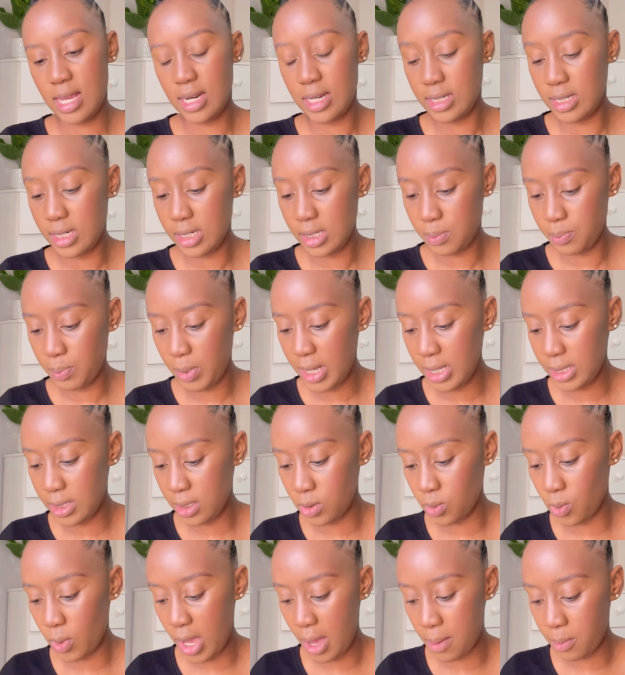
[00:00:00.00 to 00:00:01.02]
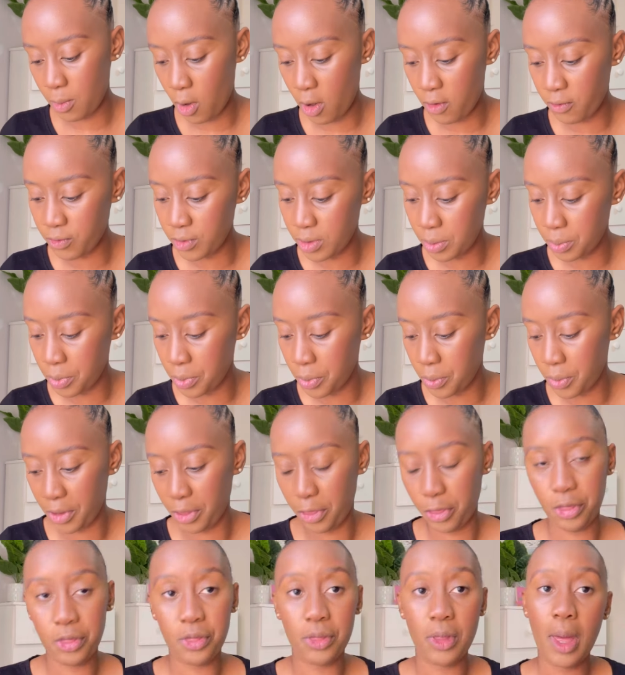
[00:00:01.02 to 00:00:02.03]
just places where i'm comfortable with
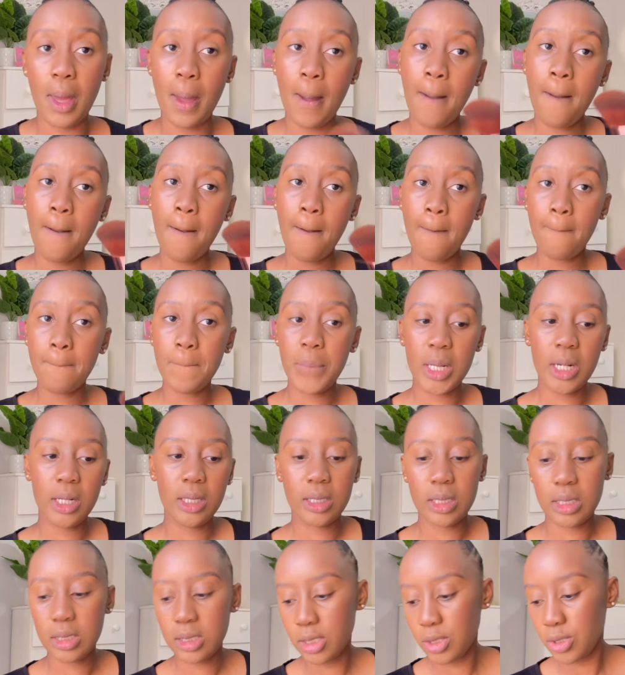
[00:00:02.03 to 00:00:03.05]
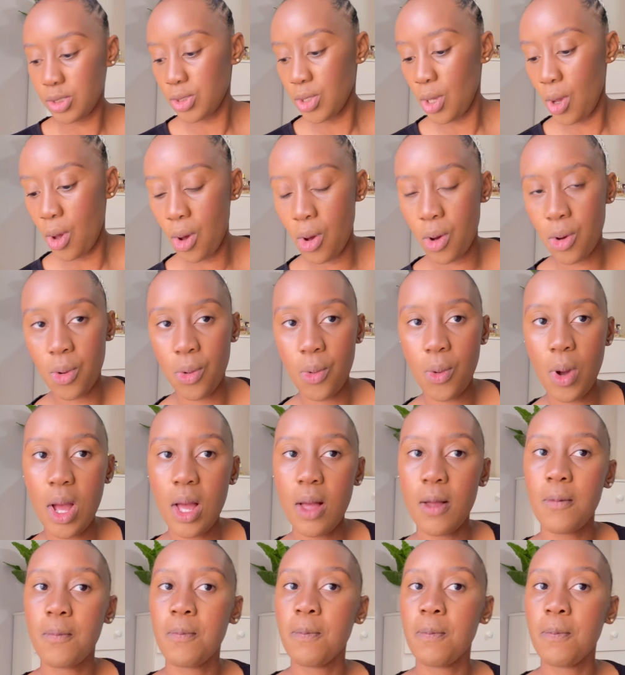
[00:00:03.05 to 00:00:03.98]
putting this so